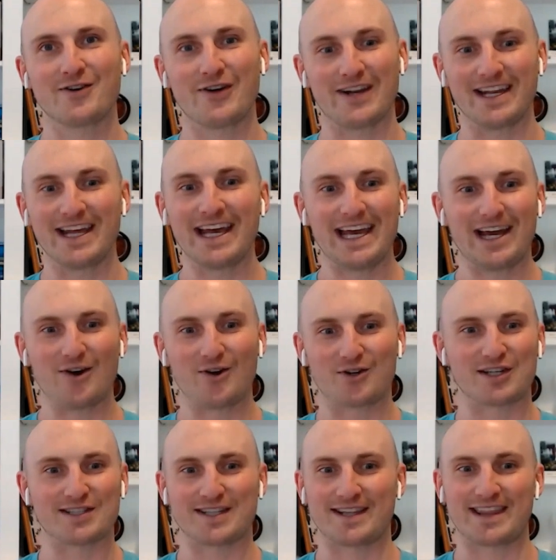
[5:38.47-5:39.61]
and it was
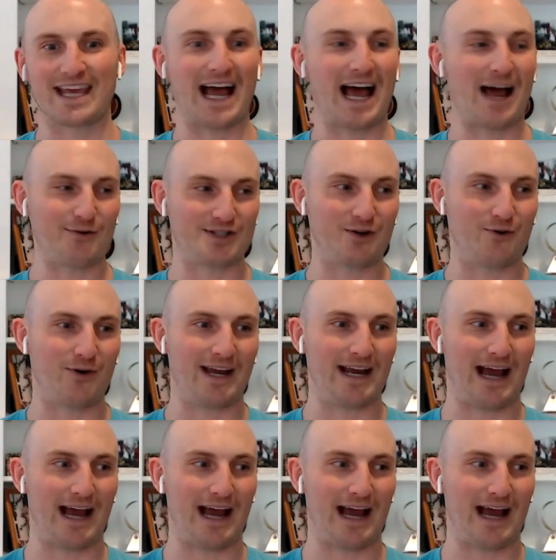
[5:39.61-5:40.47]
just a thing I was doing.